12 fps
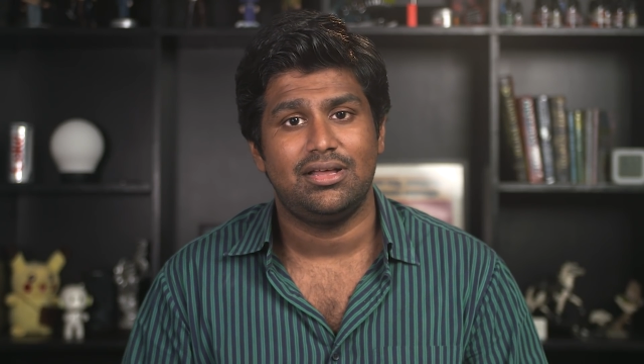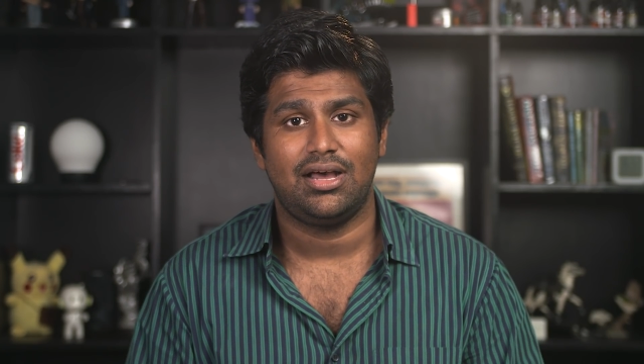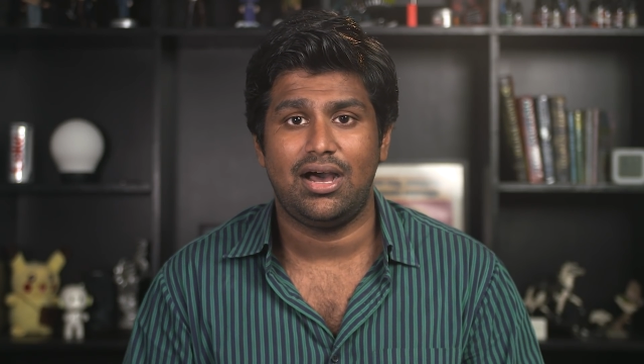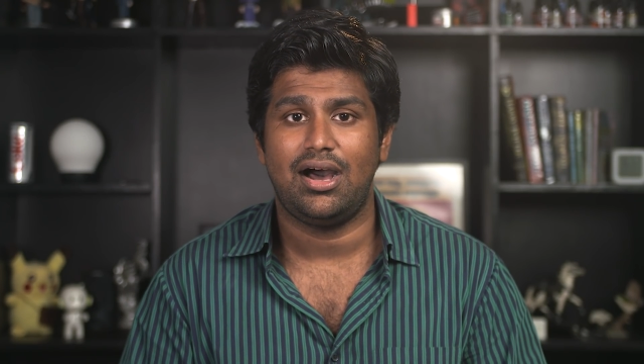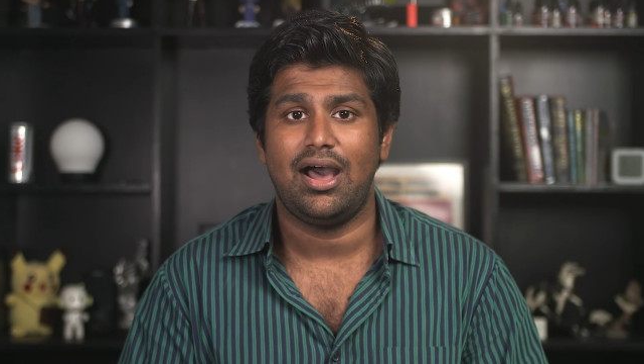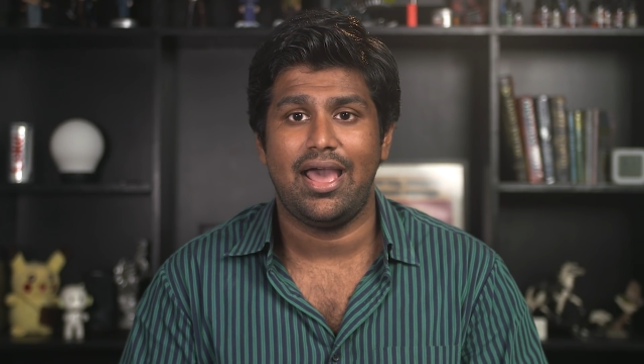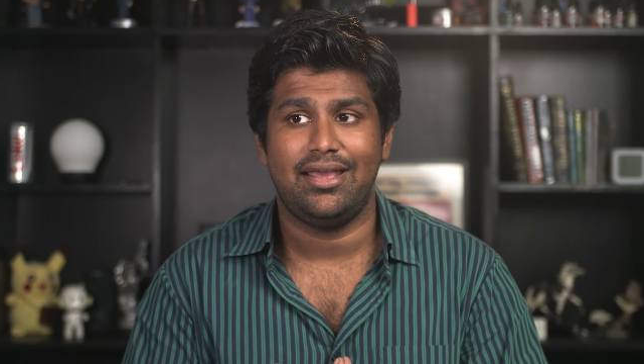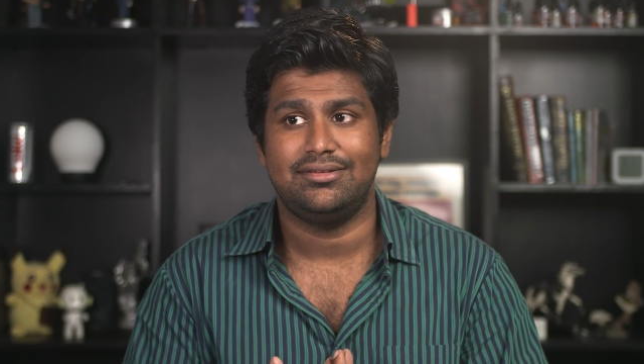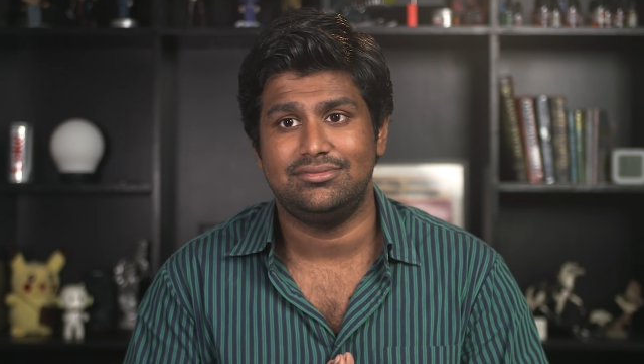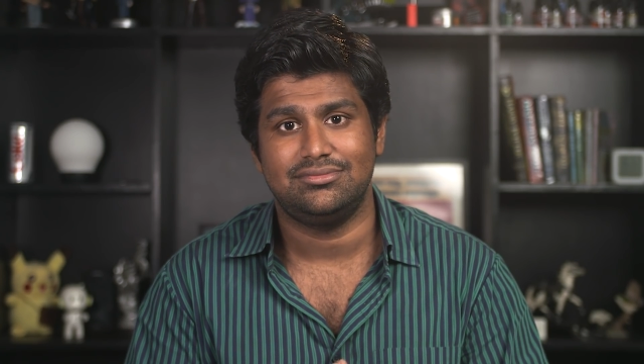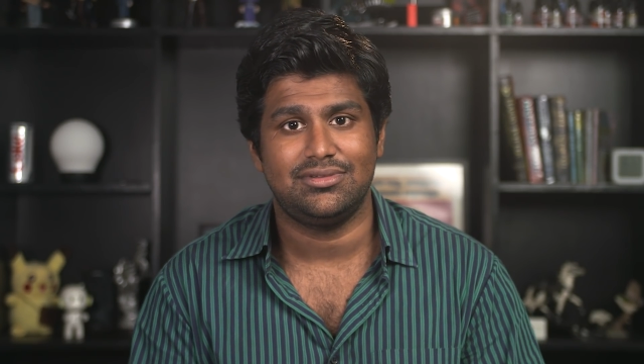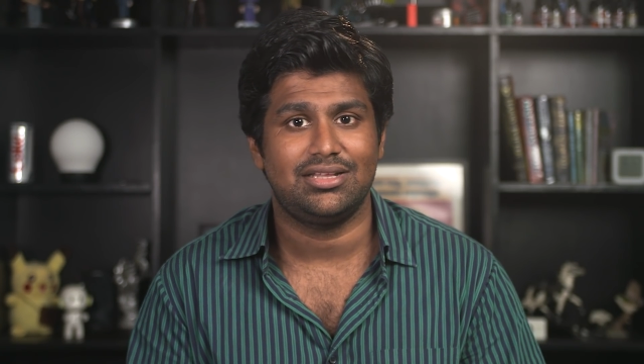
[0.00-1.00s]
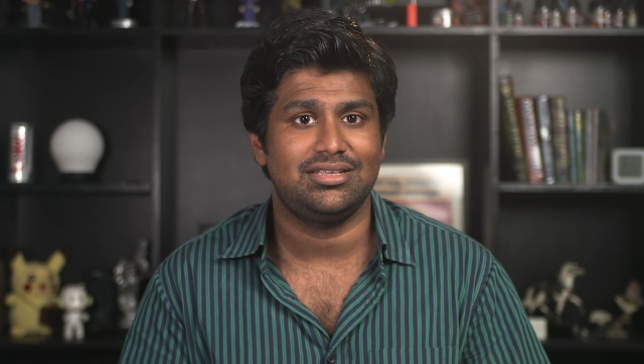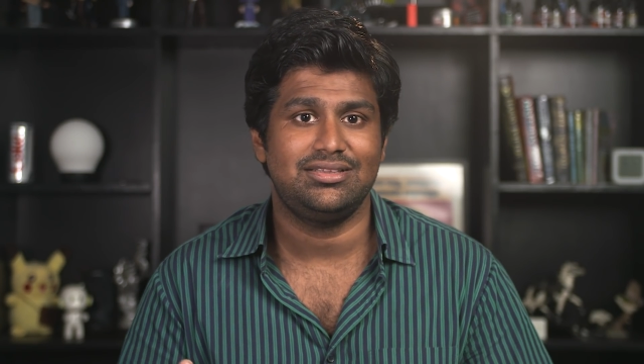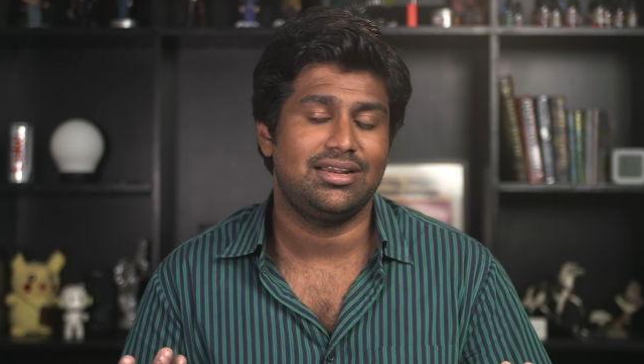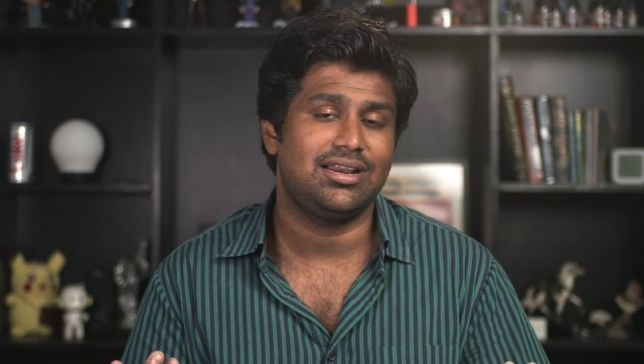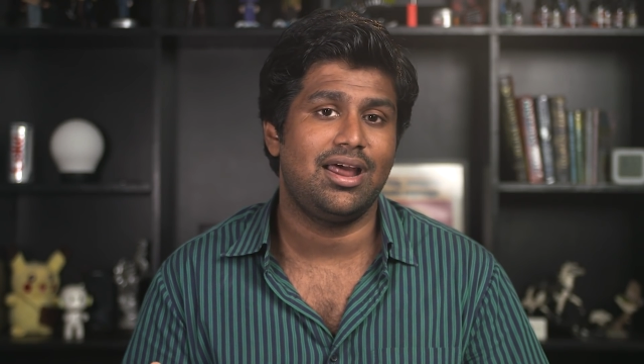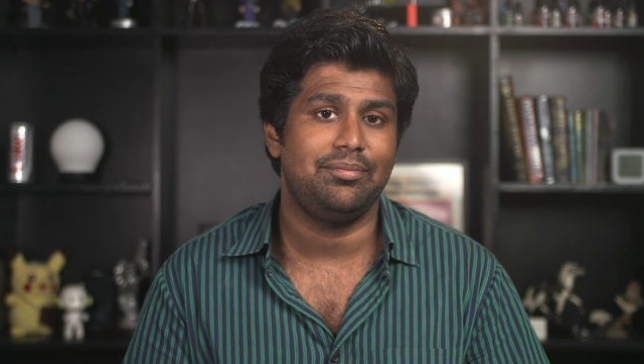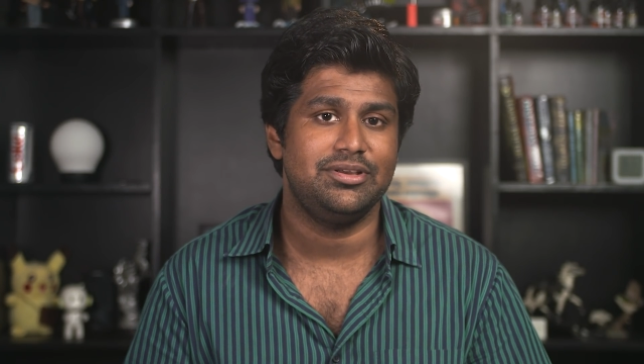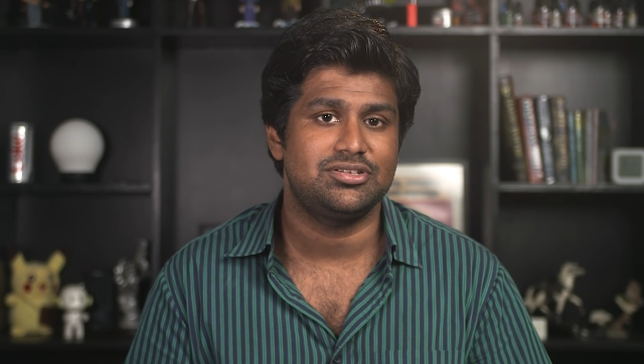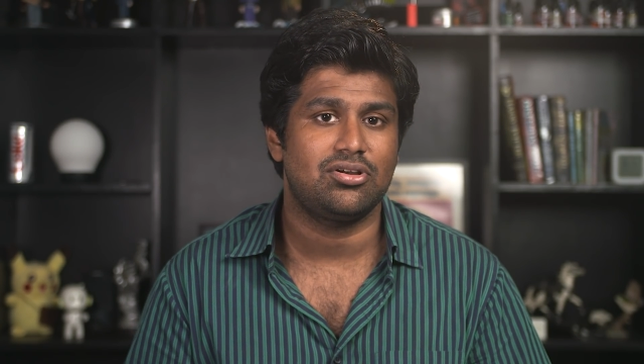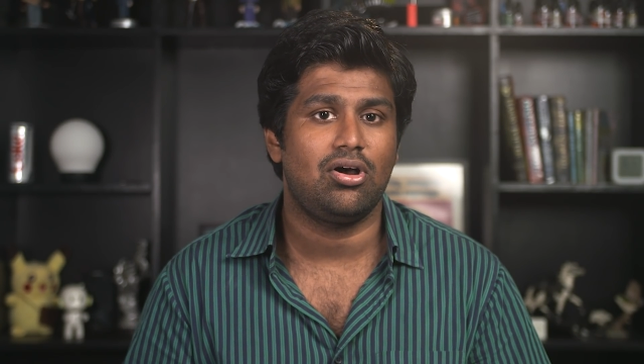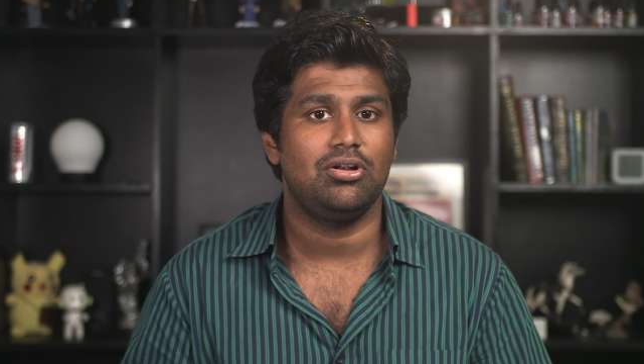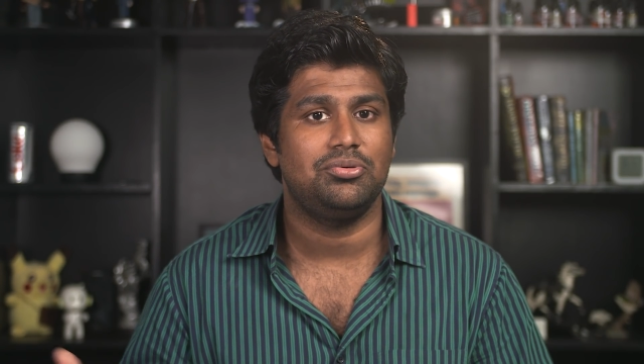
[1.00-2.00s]
uh, and nothing that can be
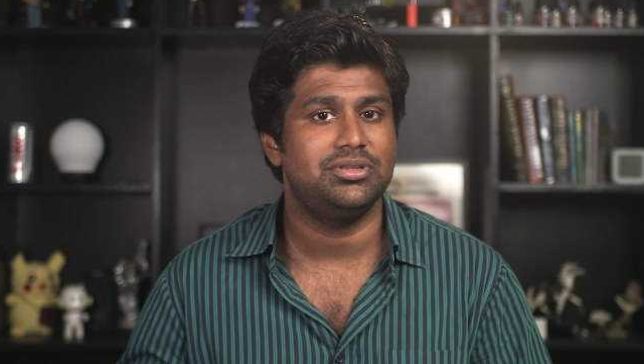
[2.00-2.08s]
solved